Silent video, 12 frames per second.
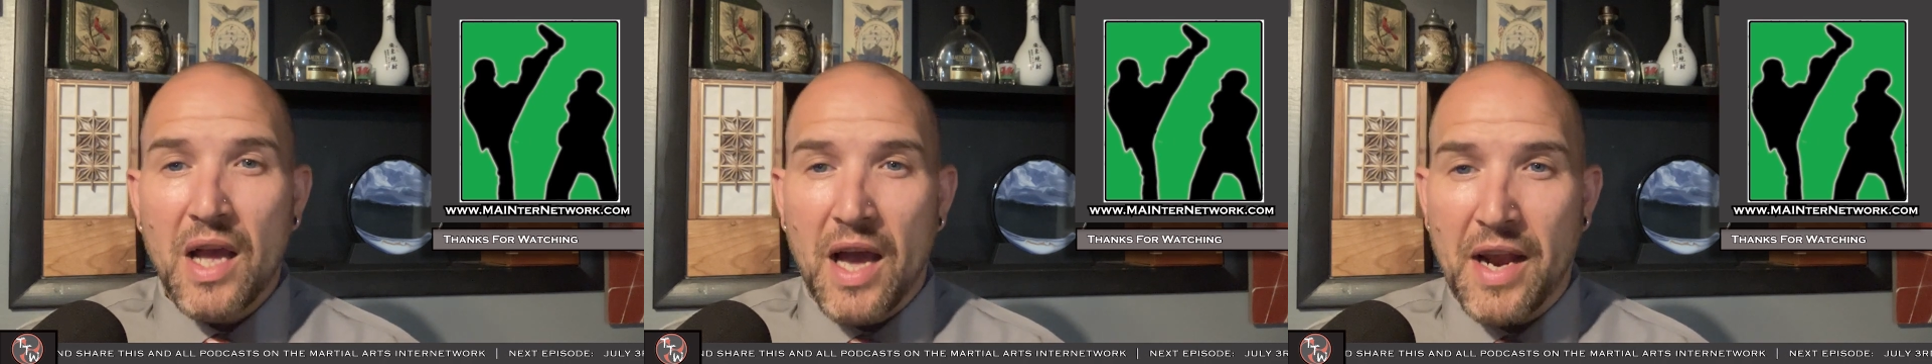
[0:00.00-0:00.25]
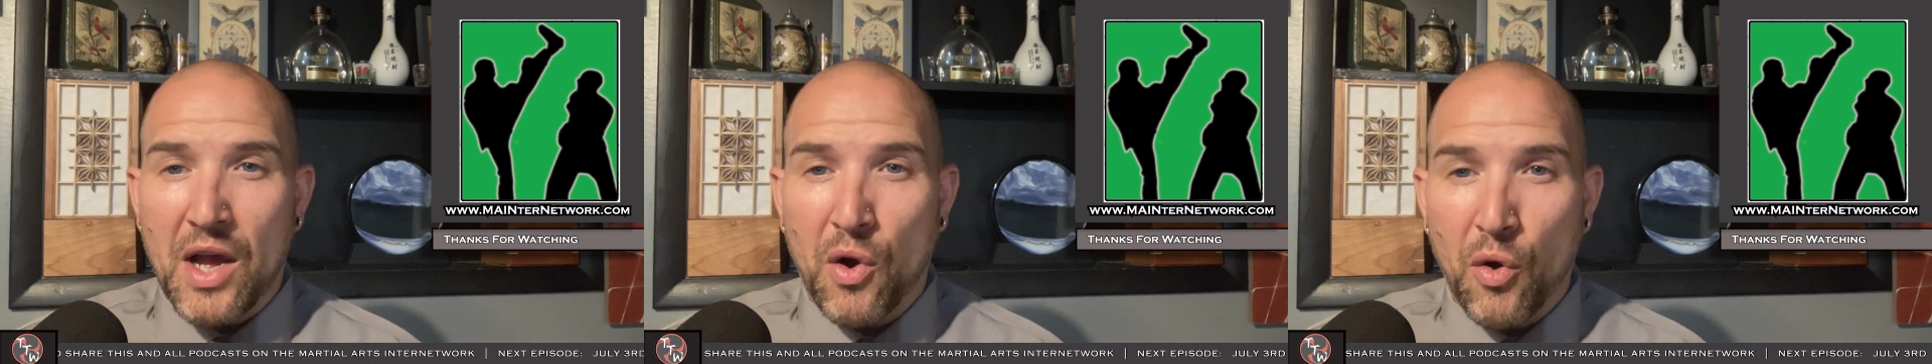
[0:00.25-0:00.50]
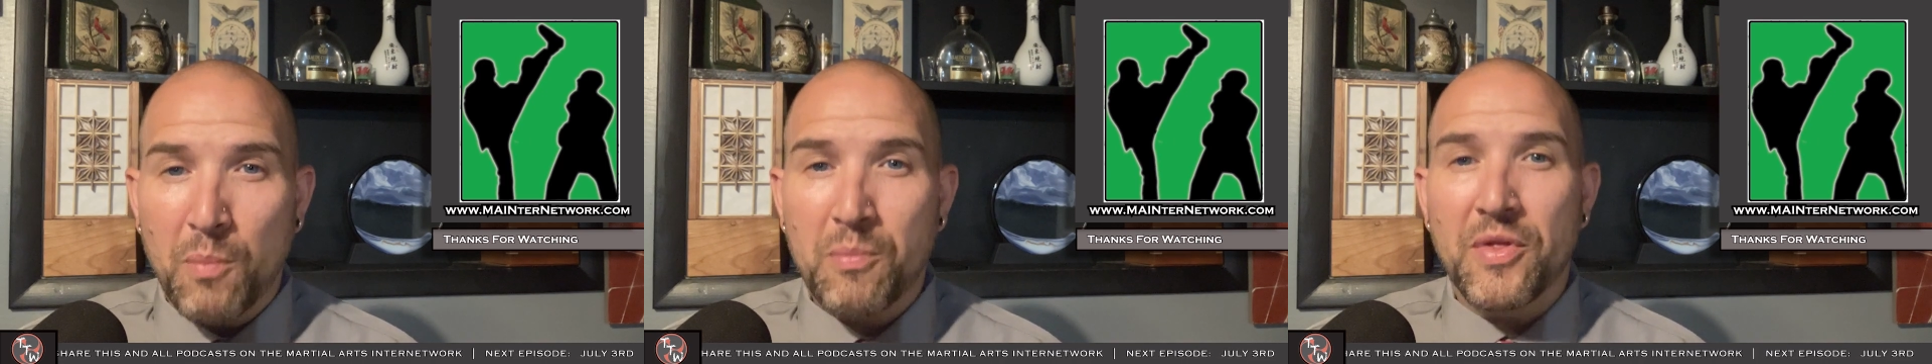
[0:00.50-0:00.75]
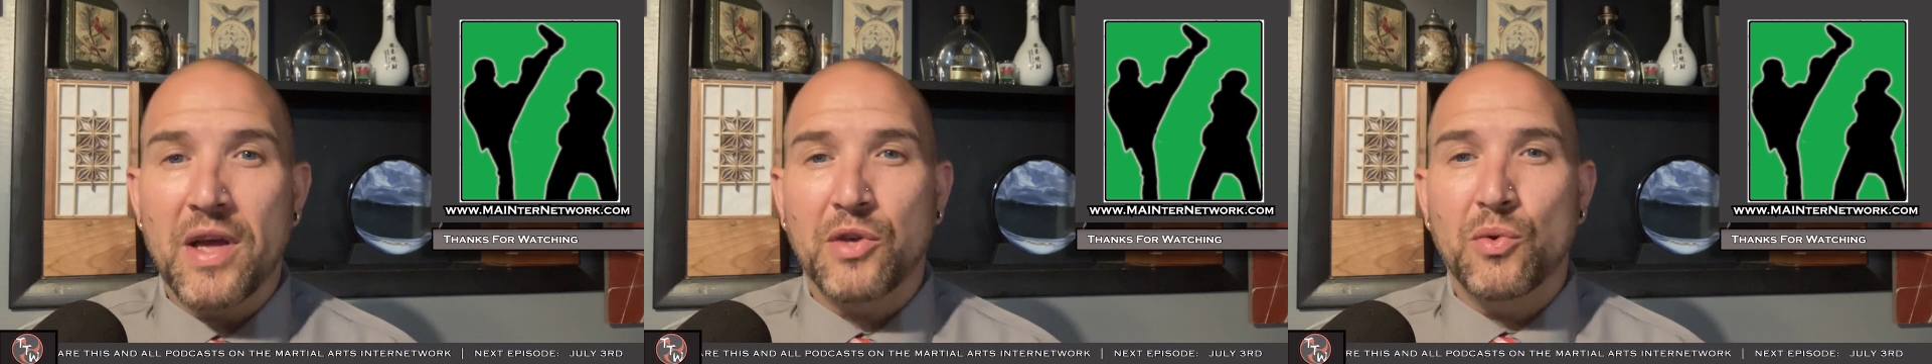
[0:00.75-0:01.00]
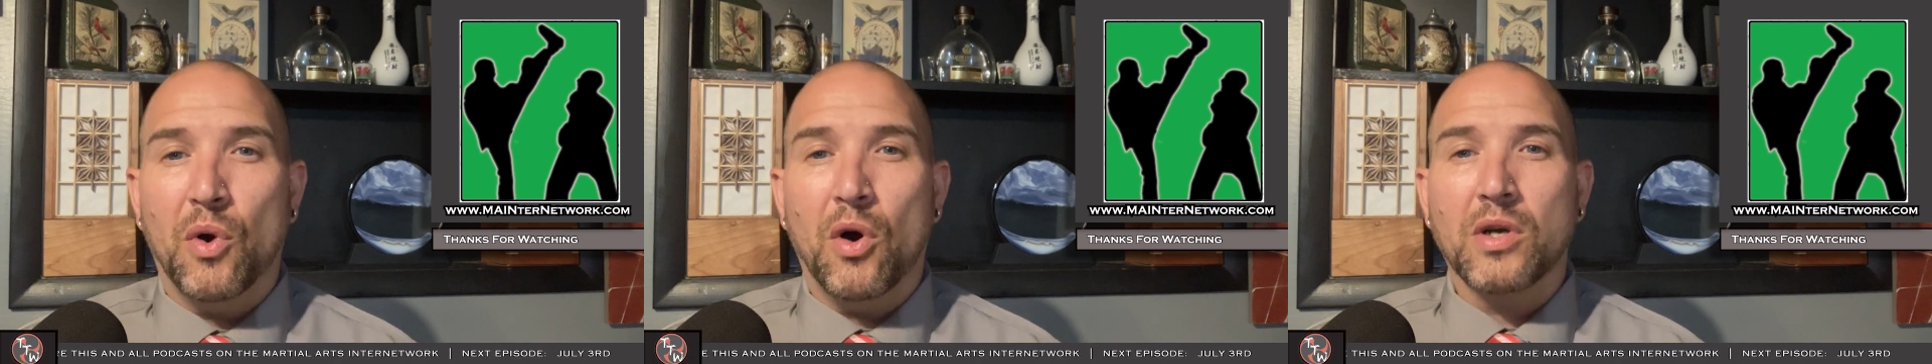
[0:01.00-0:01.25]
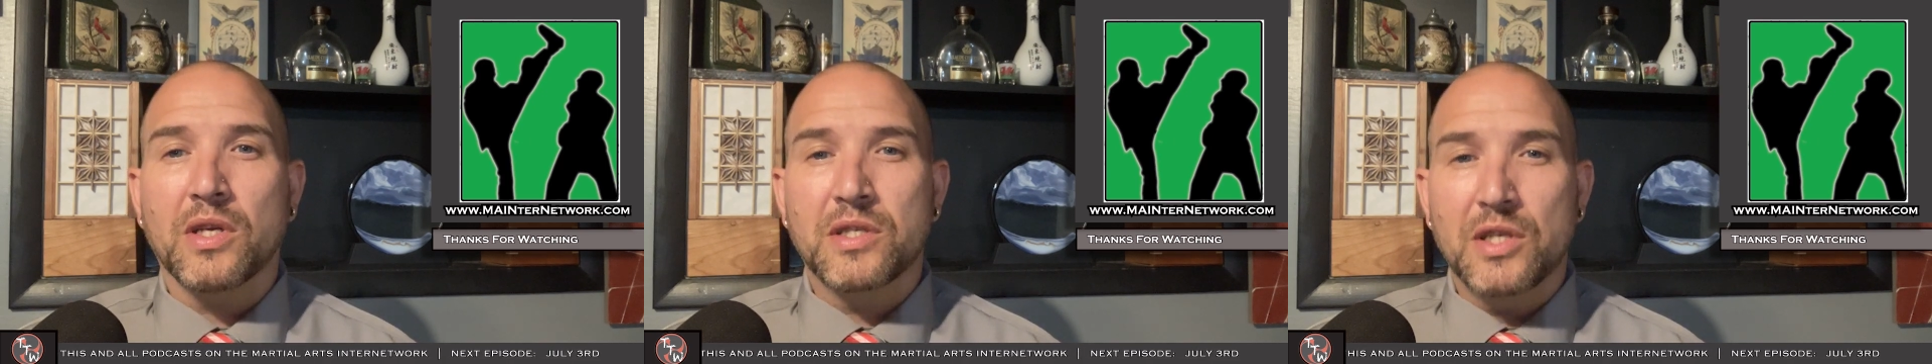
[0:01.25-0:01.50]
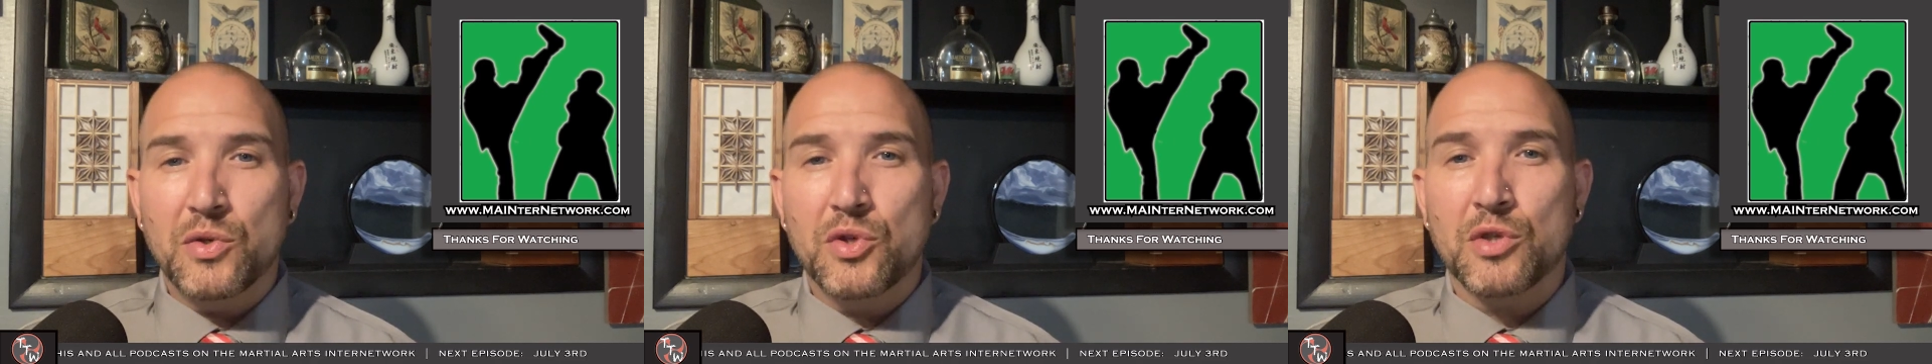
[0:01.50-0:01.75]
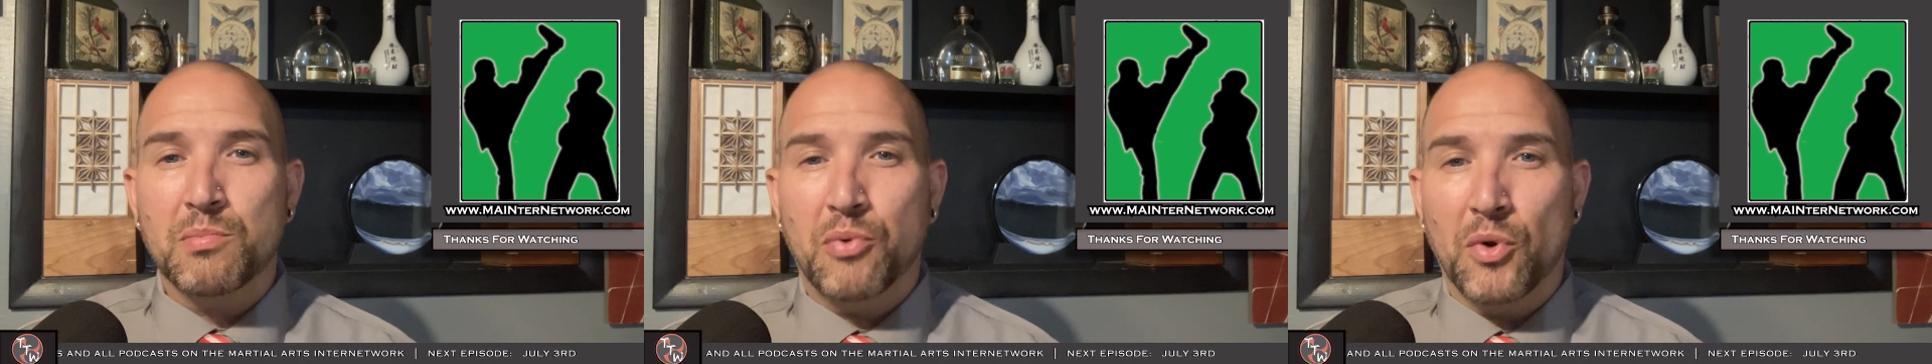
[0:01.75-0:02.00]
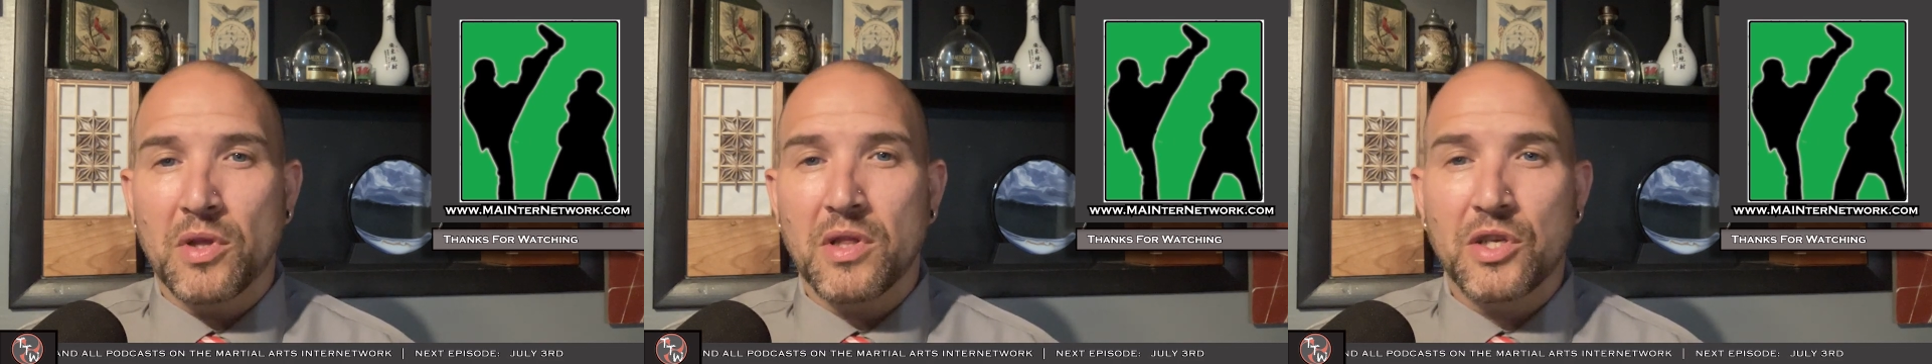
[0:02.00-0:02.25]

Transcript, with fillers: and I hope that you all continue to support